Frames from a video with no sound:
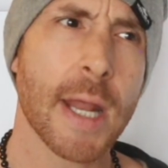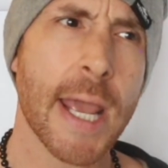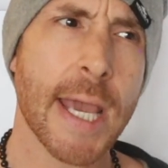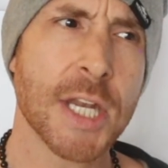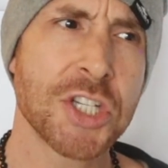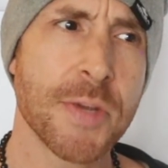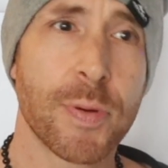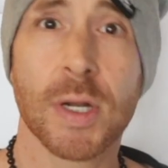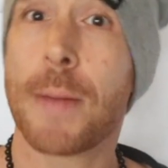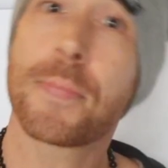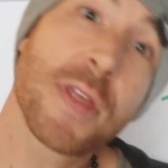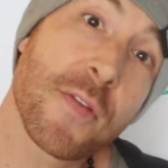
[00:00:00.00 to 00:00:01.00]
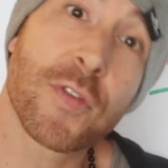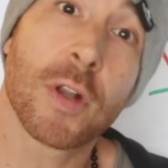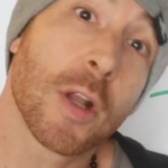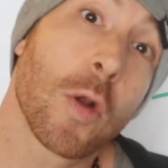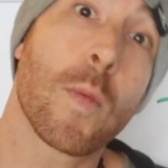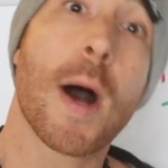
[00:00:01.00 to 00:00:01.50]
And she put up with it for a
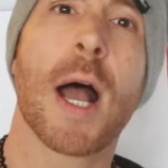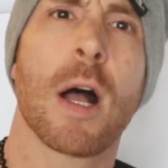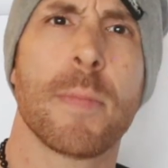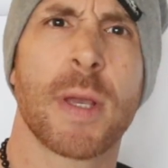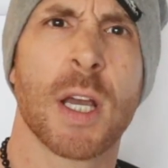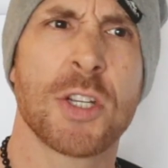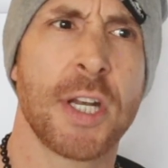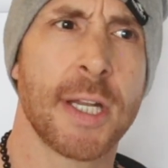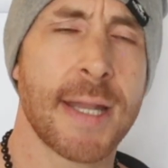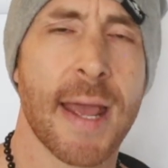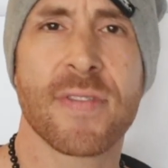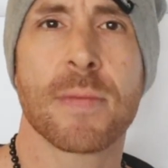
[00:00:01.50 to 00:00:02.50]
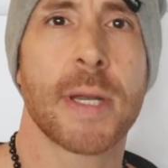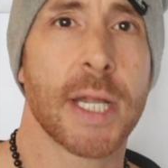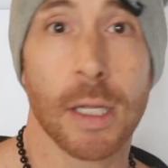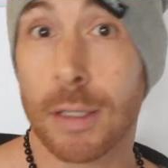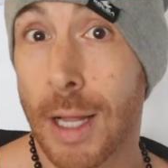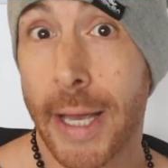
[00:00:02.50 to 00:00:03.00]
little while because she didn't have that many
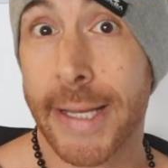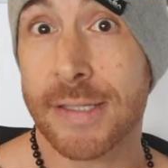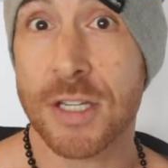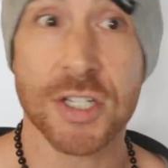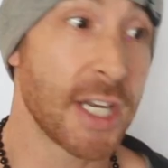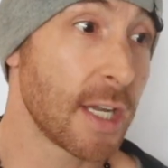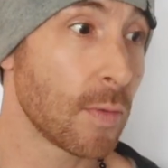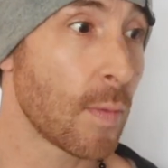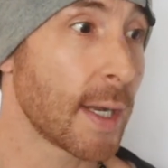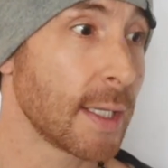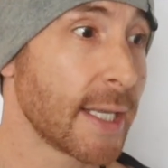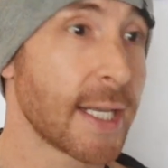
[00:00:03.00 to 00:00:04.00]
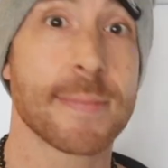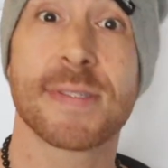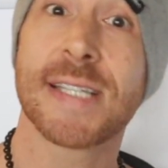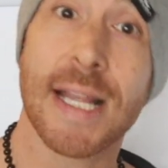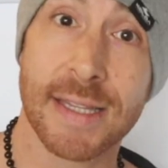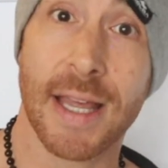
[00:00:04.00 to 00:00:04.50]
clients and she didn't want to like
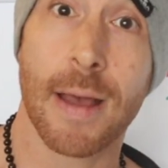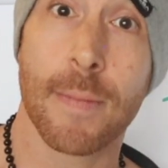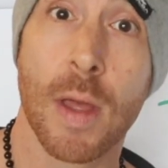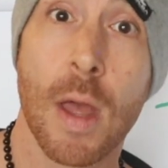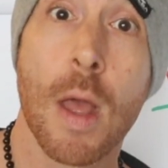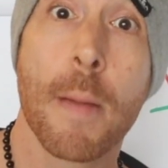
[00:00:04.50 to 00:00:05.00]
upset them.